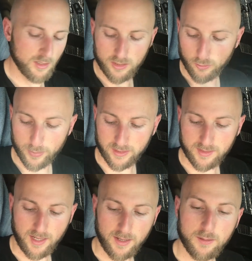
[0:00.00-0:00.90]
So Big
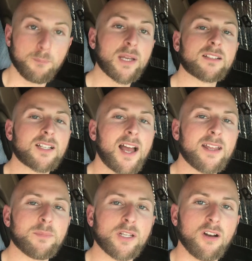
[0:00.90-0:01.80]
Sky
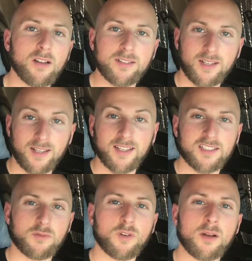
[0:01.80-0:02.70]
and beyond, I
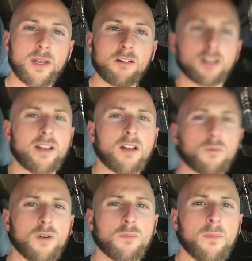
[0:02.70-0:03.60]
guess, is where I'm at right
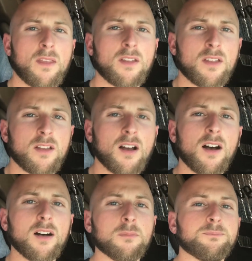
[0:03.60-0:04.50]
now.
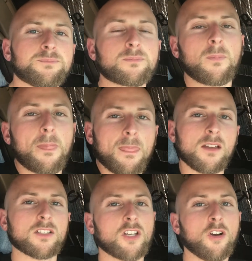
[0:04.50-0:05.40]
Whoa.
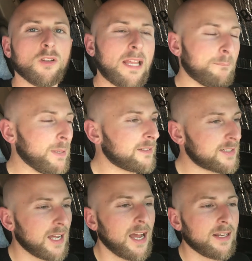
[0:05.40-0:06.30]
So like Big
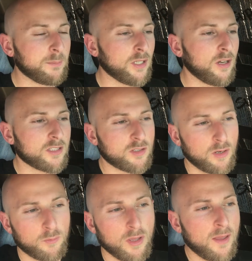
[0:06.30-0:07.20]
Sky and beyond. So
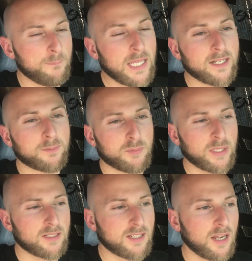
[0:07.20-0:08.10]
I made it up to
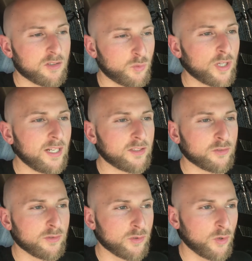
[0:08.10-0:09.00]
Big Sky. I was working at
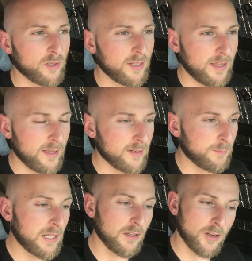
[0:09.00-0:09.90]
this resort and I
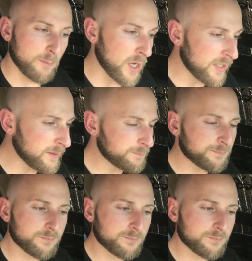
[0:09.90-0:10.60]
made a lot of money.